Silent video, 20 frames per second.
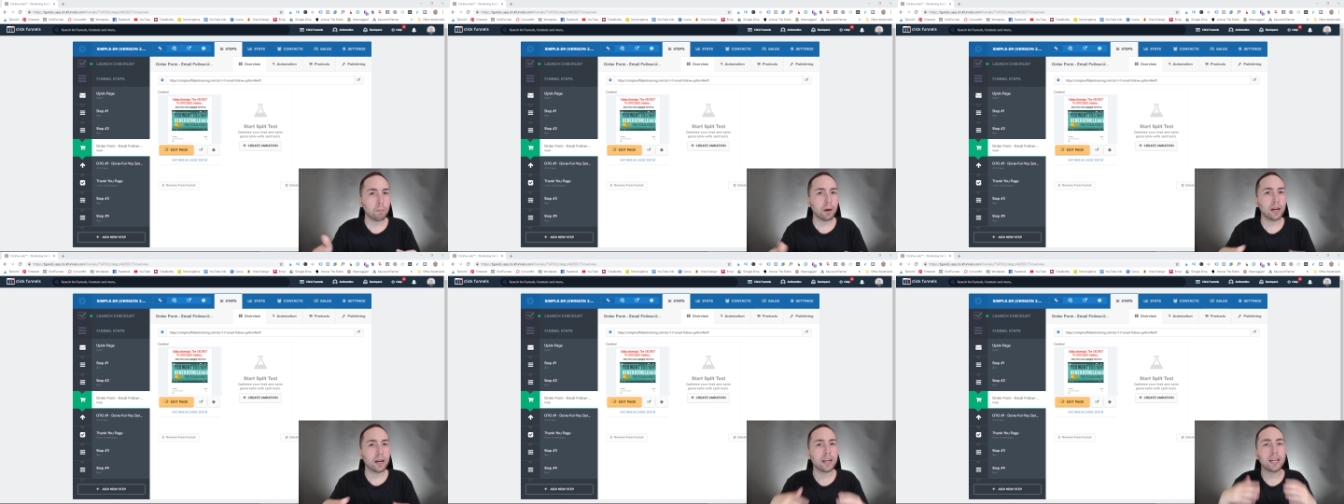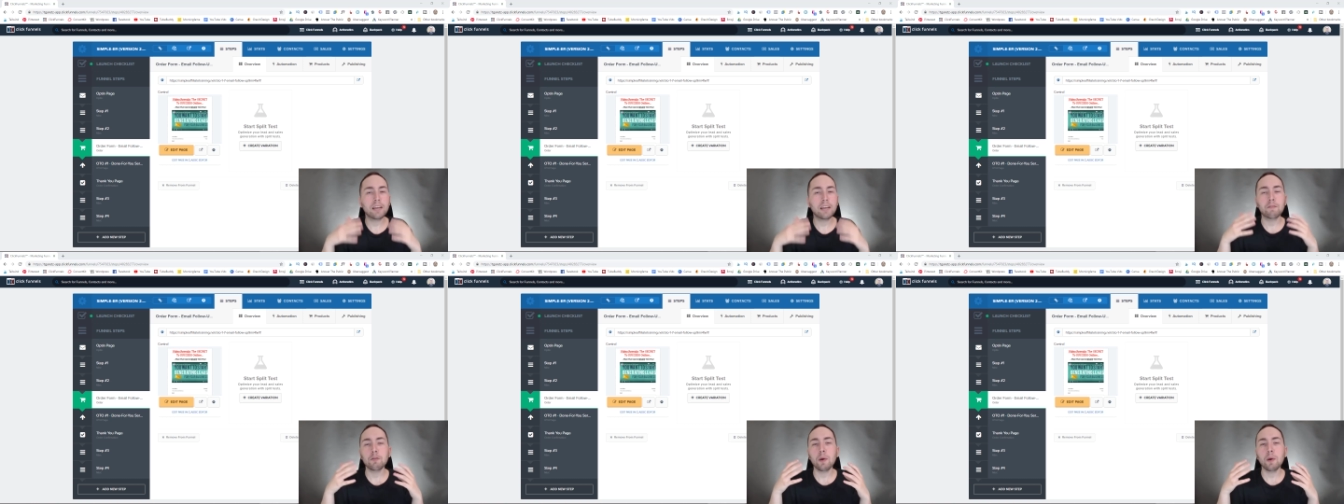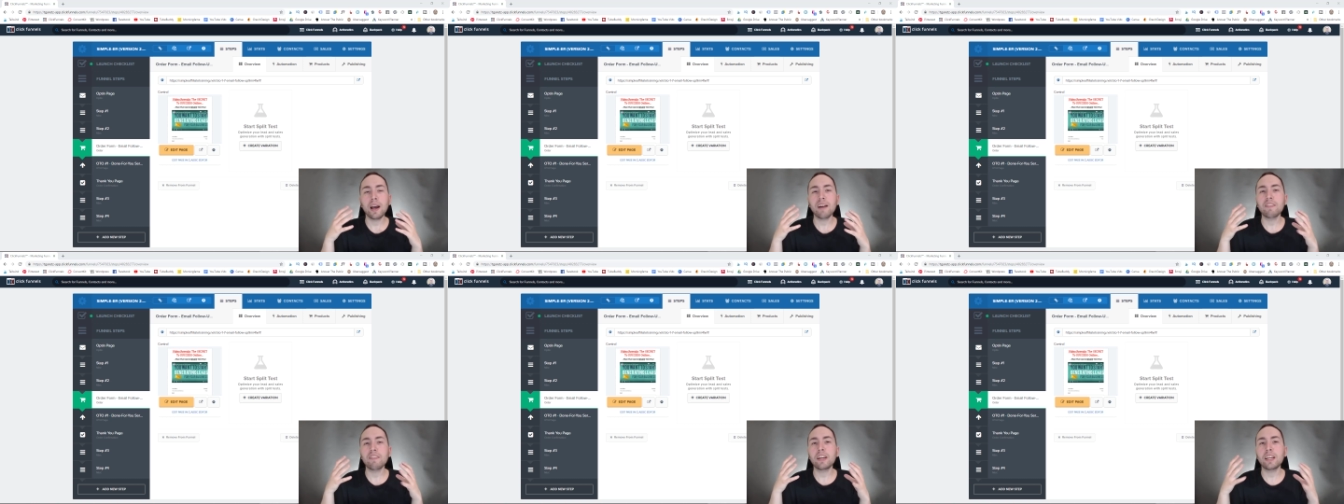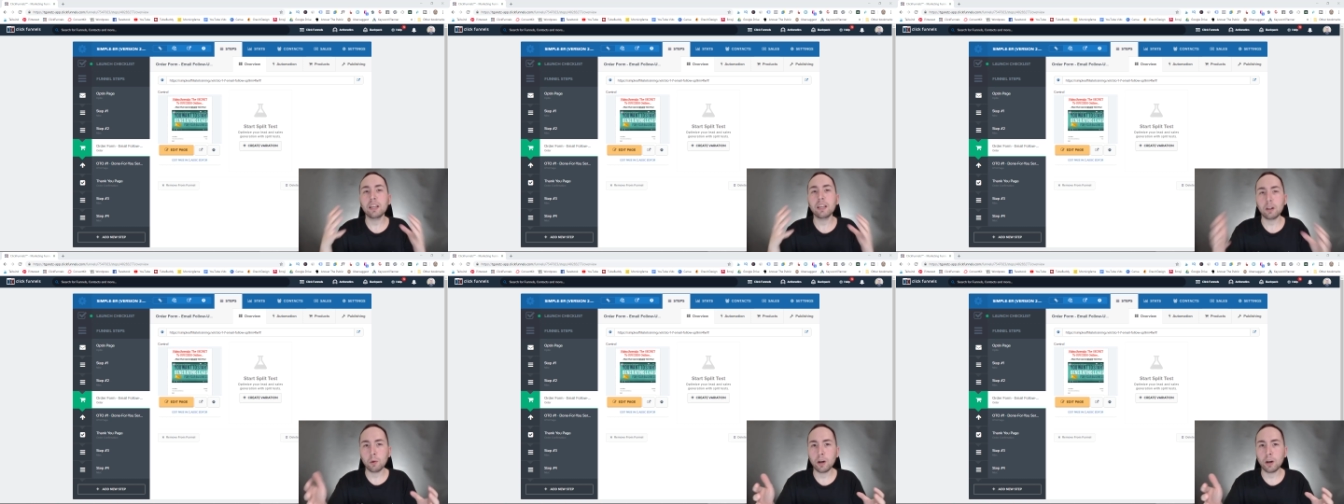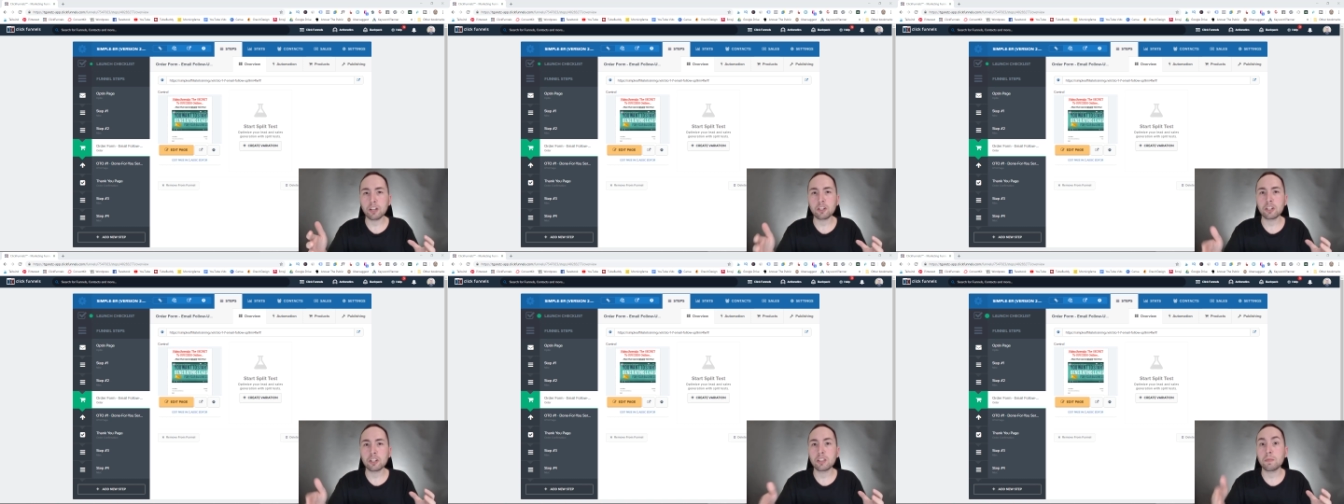But if you have any
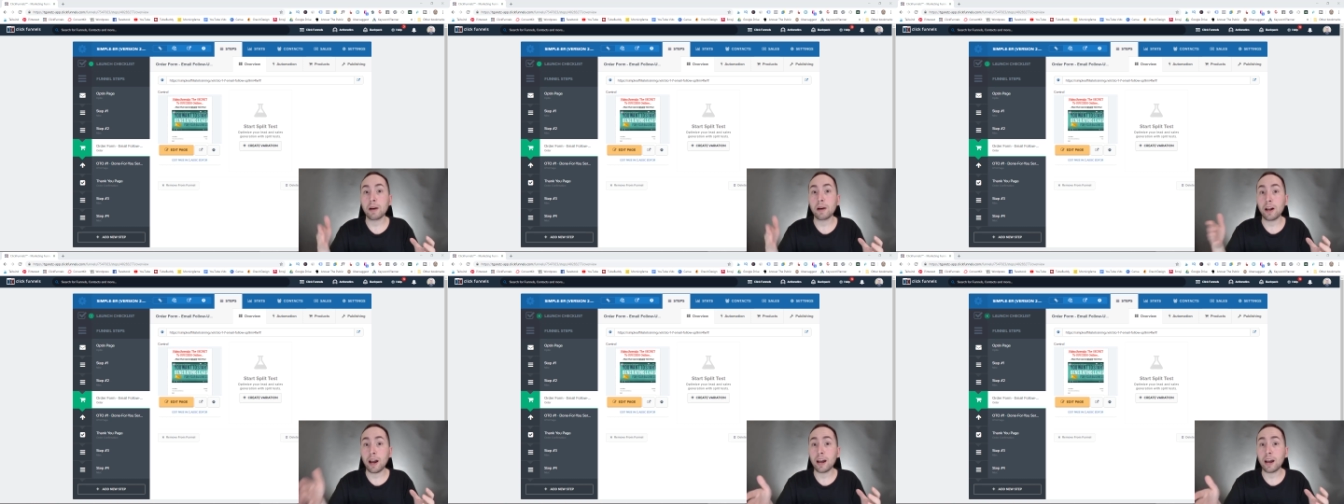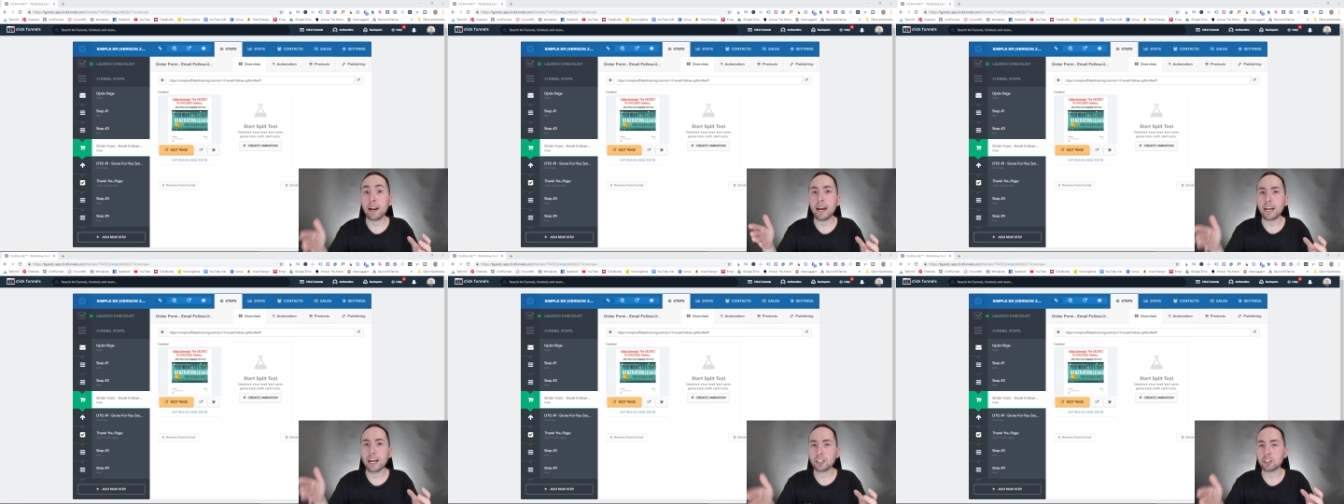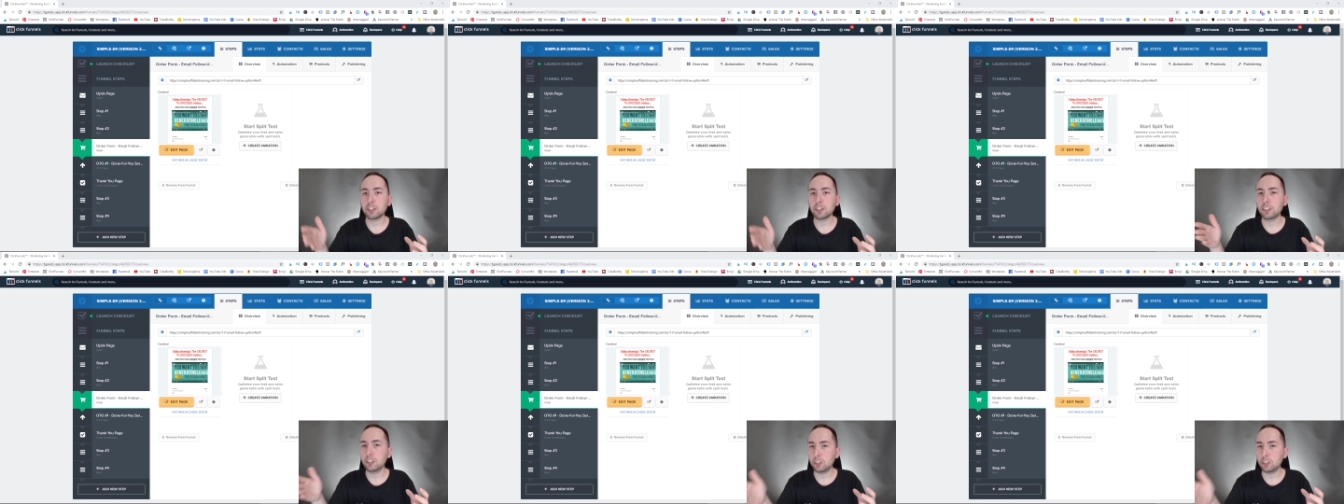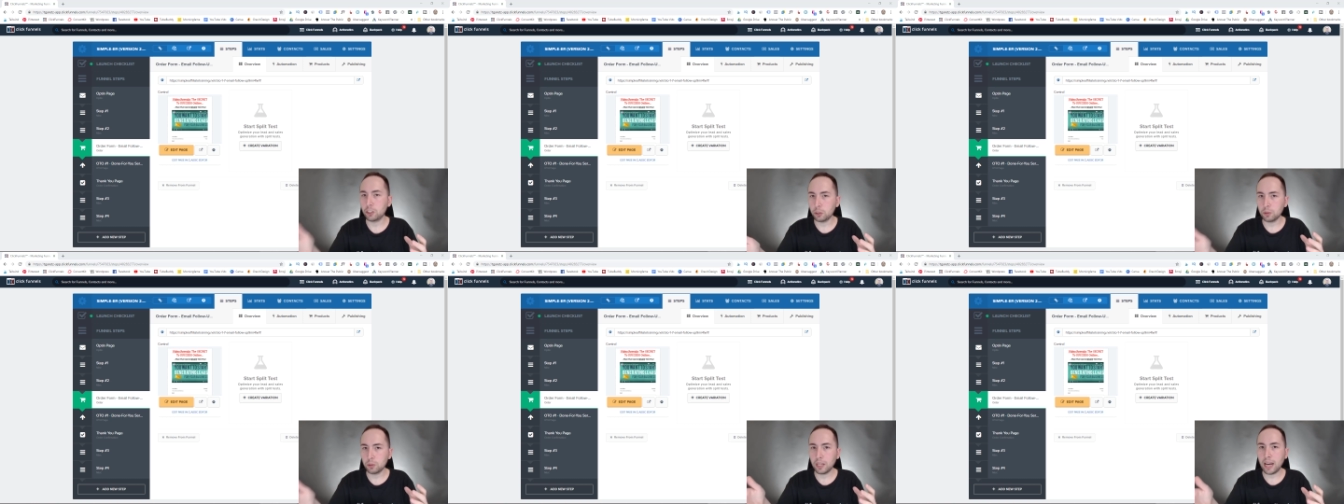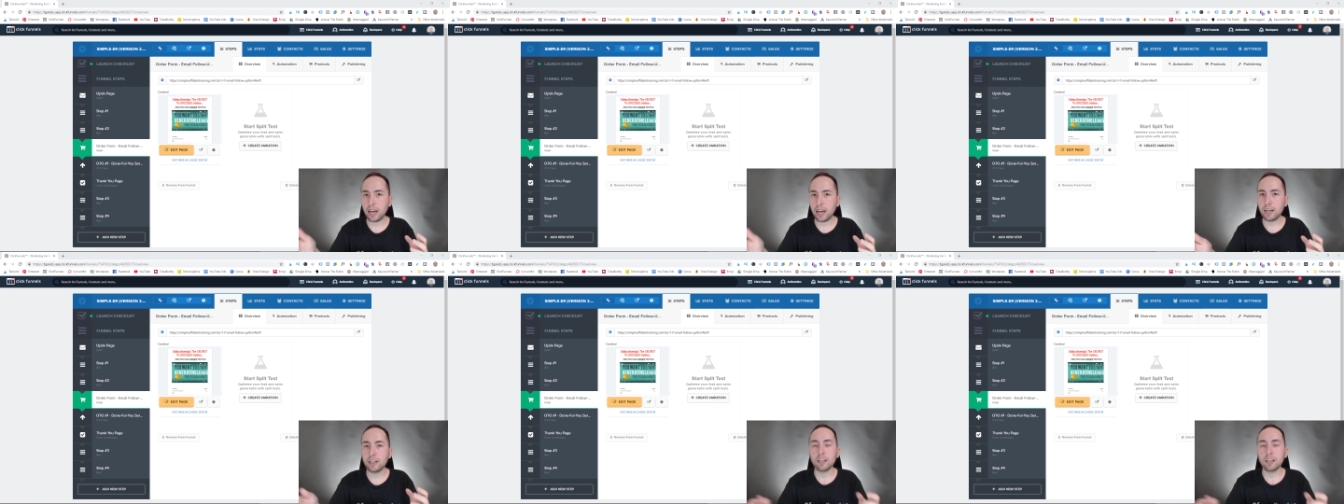questions about how to actually do
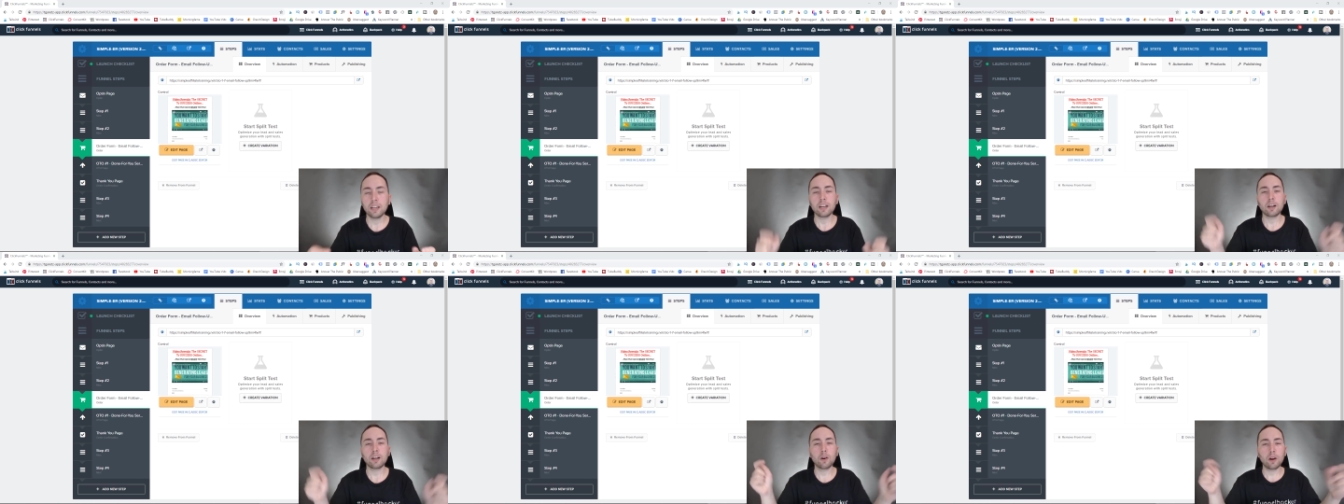that,